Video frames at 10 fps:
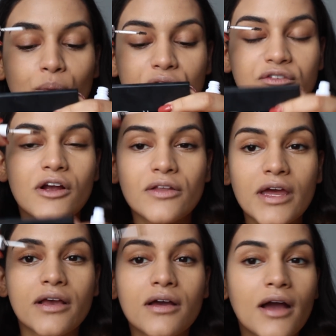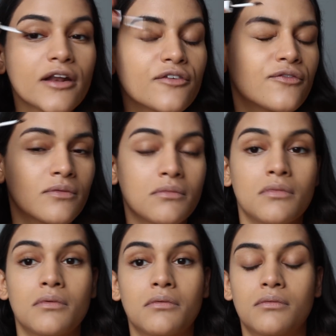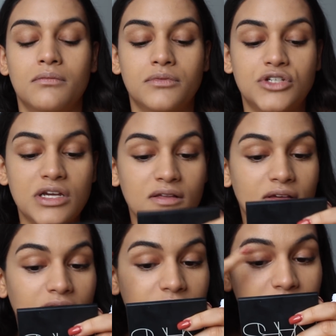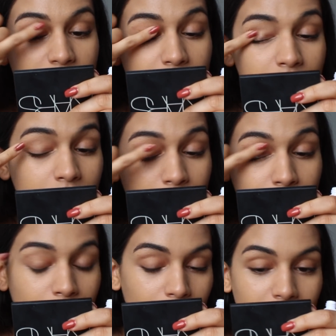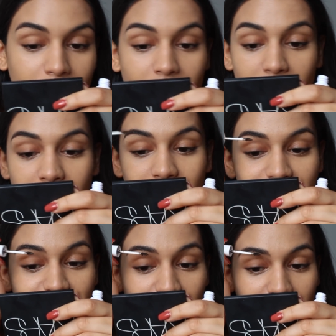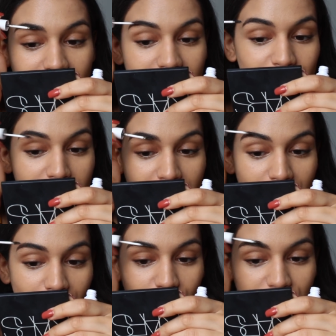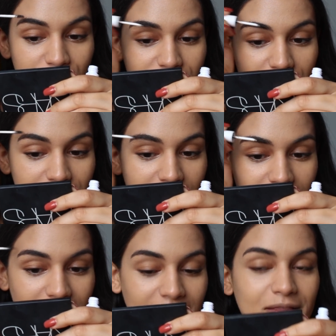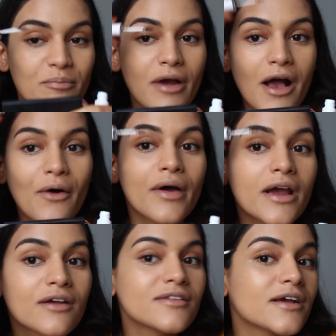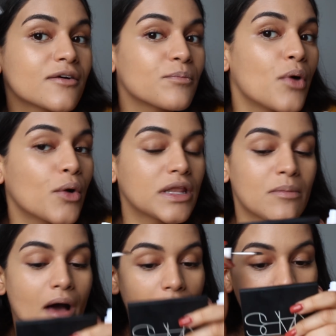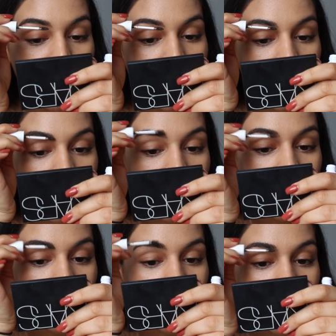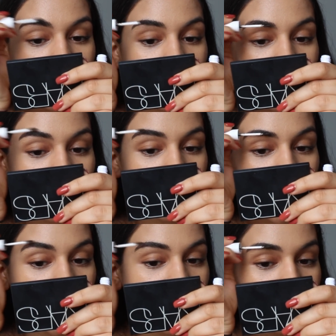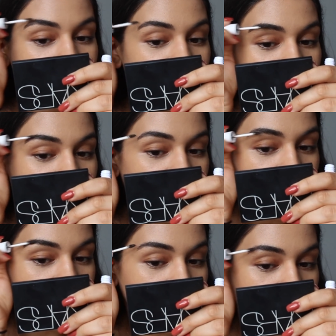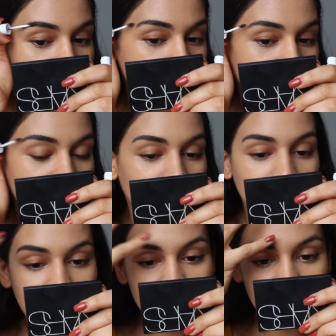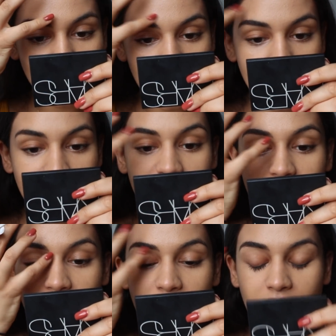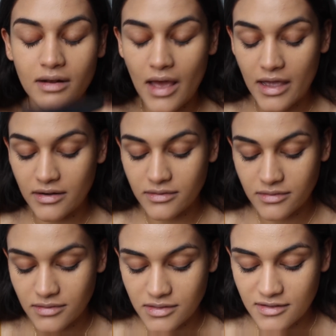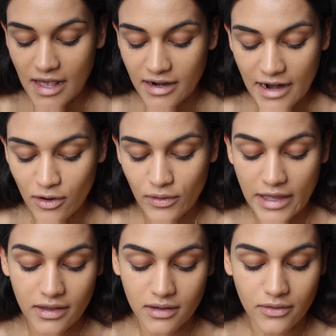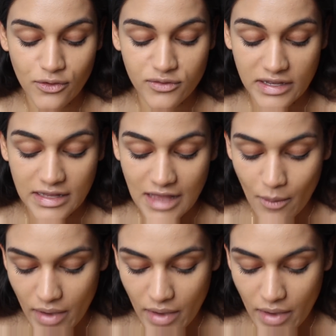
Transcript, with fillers: When you start like kind of, Jesus. Sorry. When you start like getting the brow hairs like poking them up, the product starts getting like everywhere and it's super messy, and I decided I don't like using it that